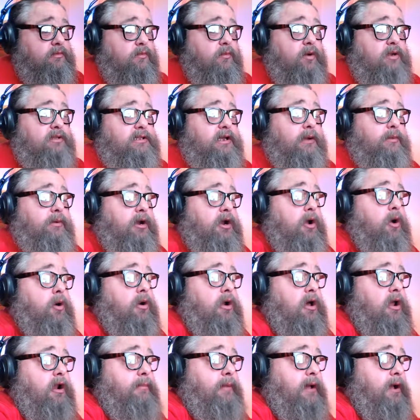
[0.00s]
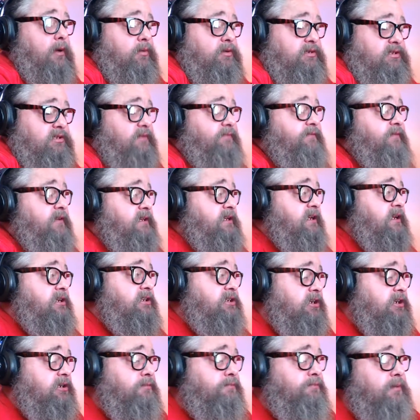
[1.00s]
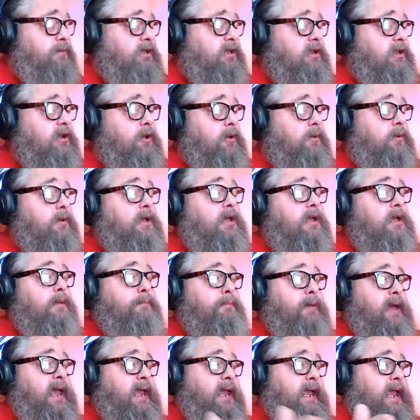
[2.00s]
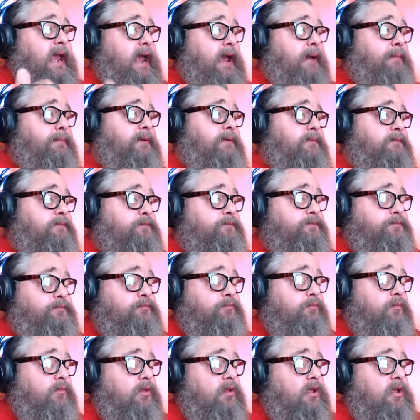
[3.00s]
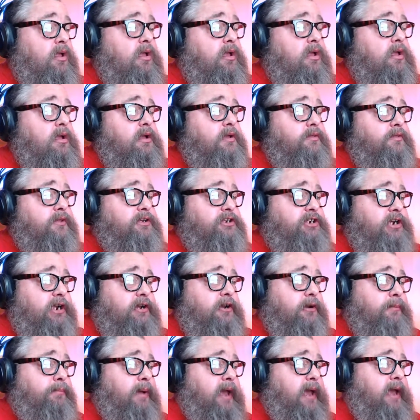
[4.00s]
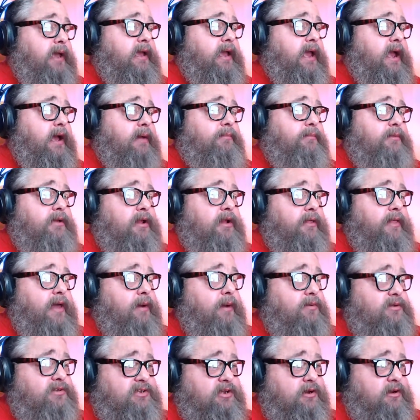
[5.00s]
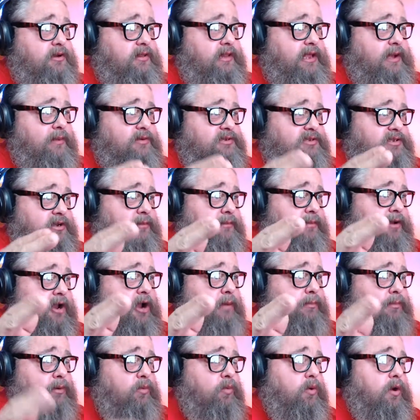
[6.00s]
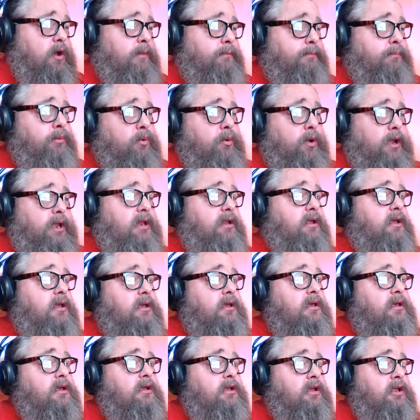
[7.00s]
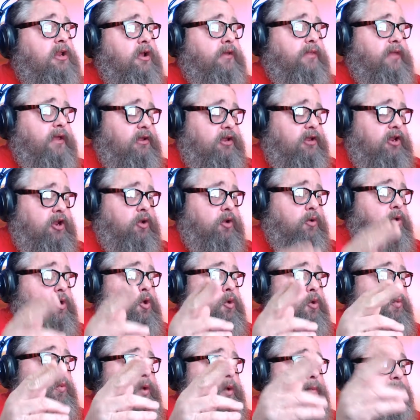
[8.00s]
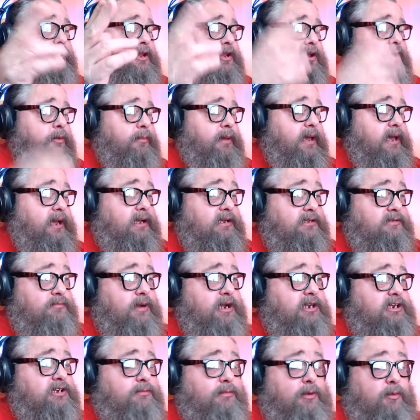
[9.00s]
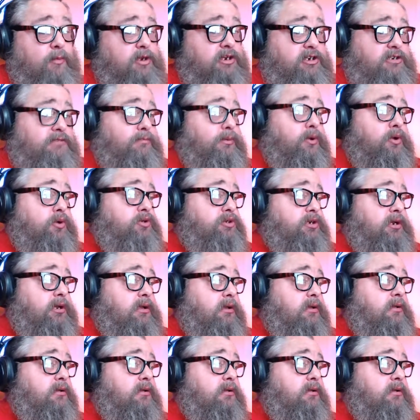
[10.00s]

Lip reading: What they were going on about was the fictitious, pay gap, the gender pay gap. That was their number one point. That women don't make as much as men, which is bullshit.